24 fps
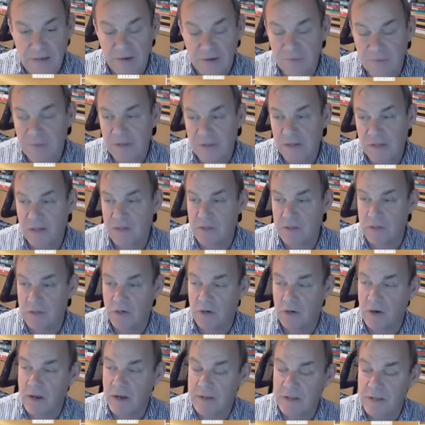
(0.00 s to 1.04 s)
And I think, you
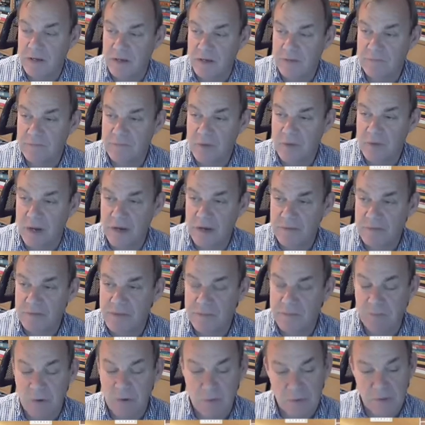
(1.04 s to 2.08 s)
know, I've
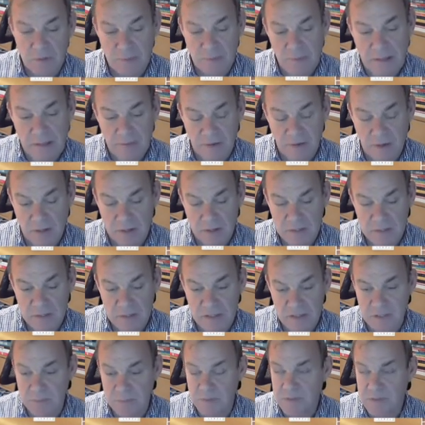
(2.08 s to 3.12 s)
spoken about the last
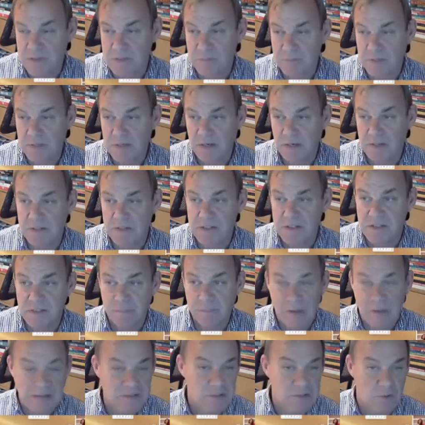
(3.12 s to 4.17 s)
6 months as being like a
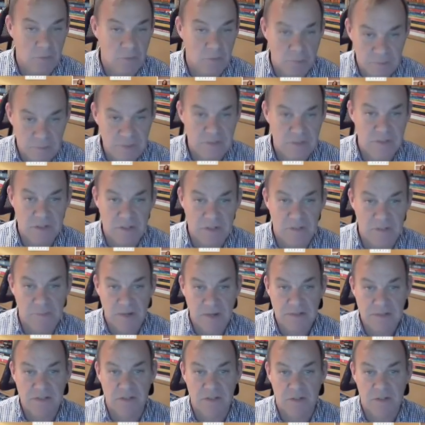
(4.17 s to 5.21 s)
sabbatical, business sabbatical.